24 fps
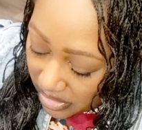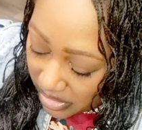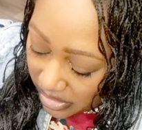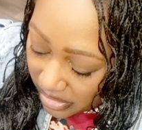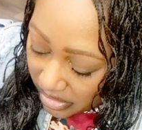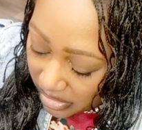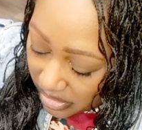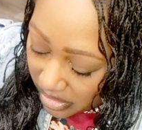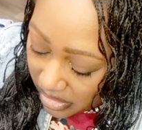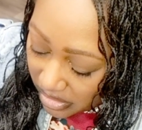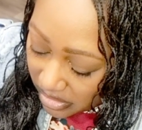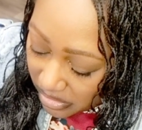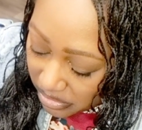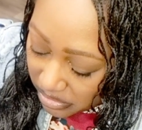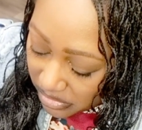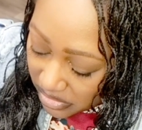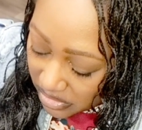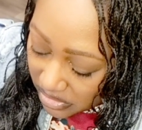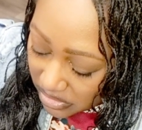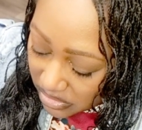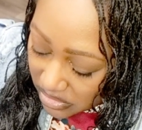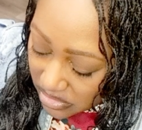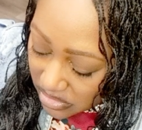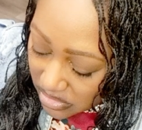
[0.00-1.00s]
air
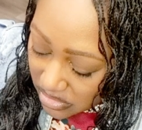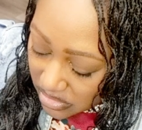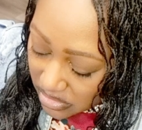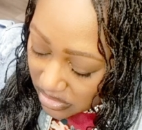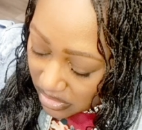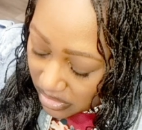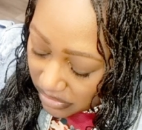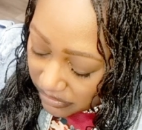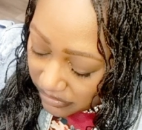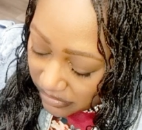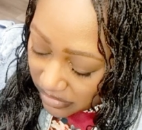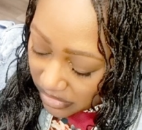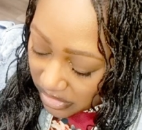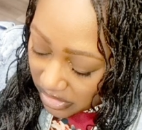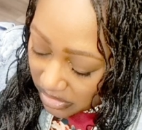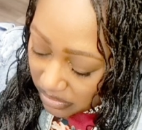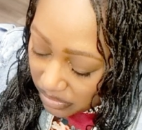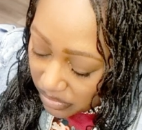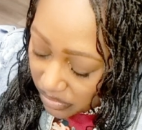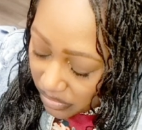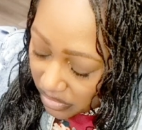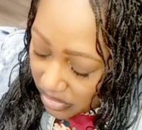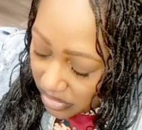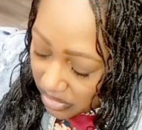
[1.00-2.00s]
elements of
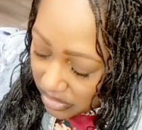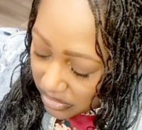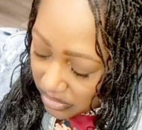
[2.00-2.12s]
Libra,